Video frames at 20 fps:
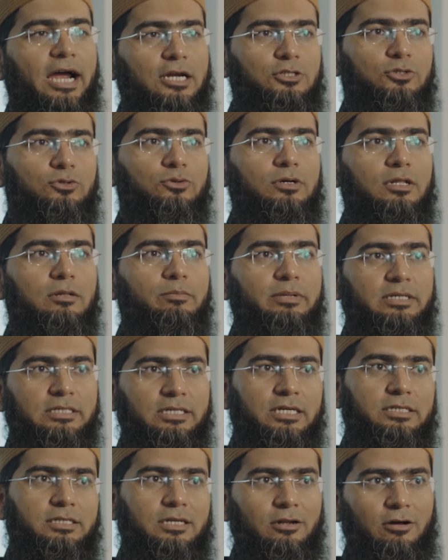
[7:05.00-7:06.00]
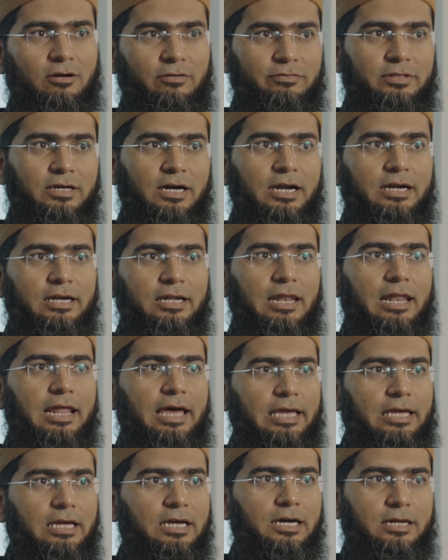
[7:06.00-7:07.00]
actual possession of the
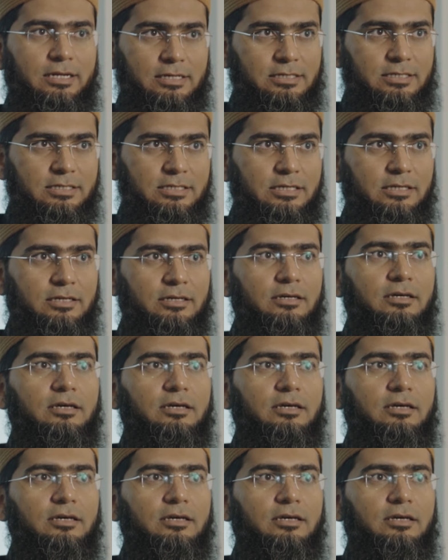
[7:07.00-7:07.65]
underlying currency.